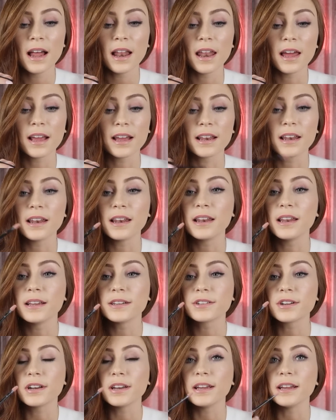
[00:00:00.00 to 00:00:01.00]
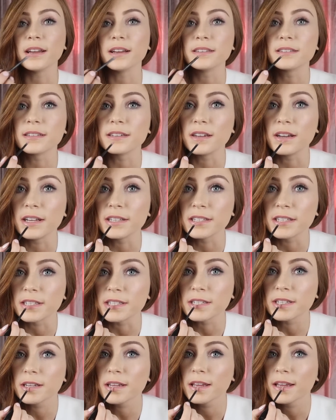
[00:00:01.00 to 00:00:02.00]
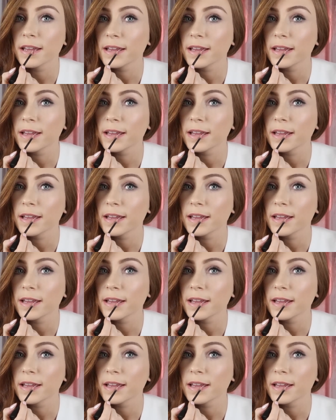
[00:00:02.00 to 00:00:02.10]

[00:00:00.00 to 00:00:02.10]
Like, it literally is the nicest.